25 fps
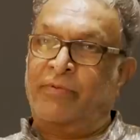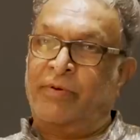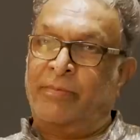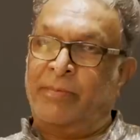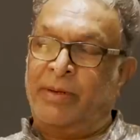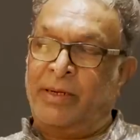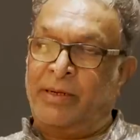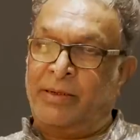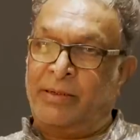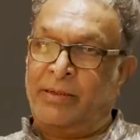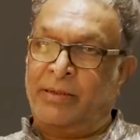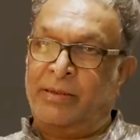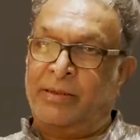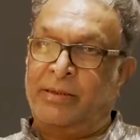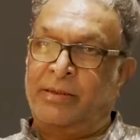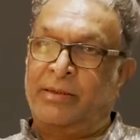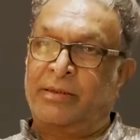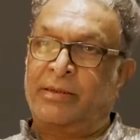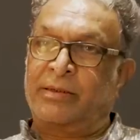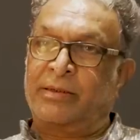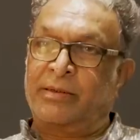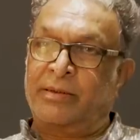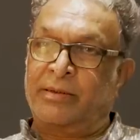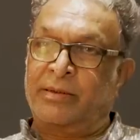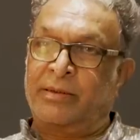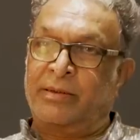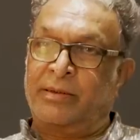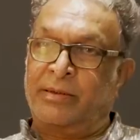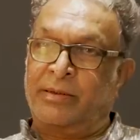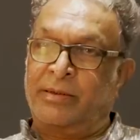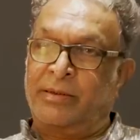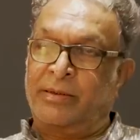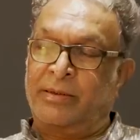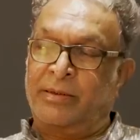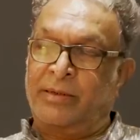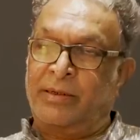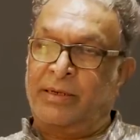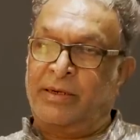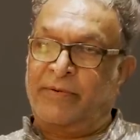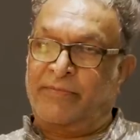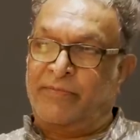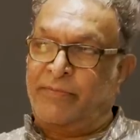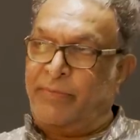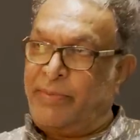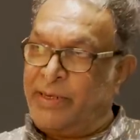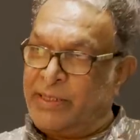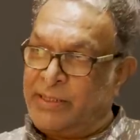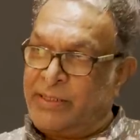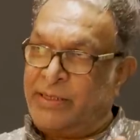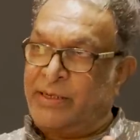women left
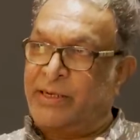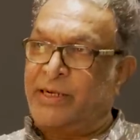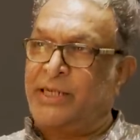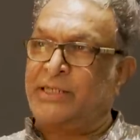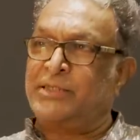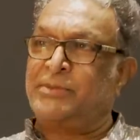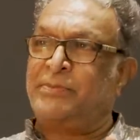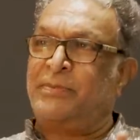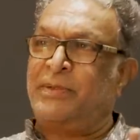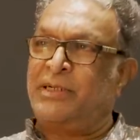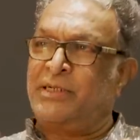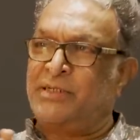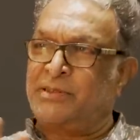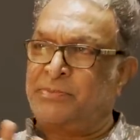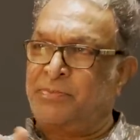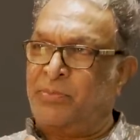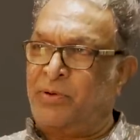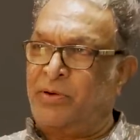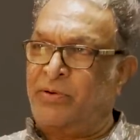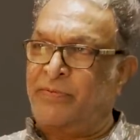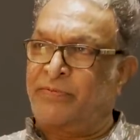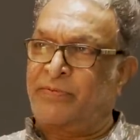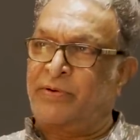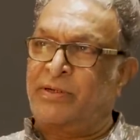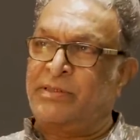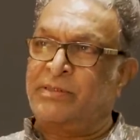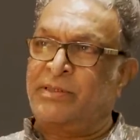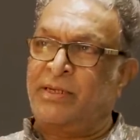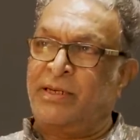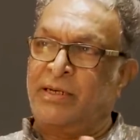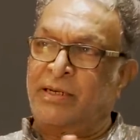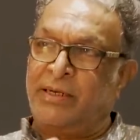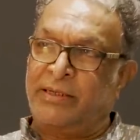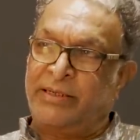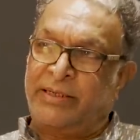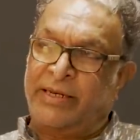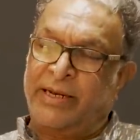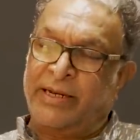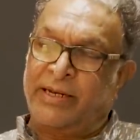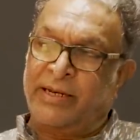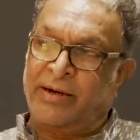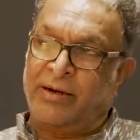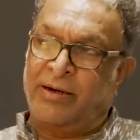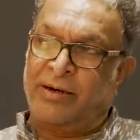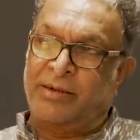by their husbands, boyfriends, they take a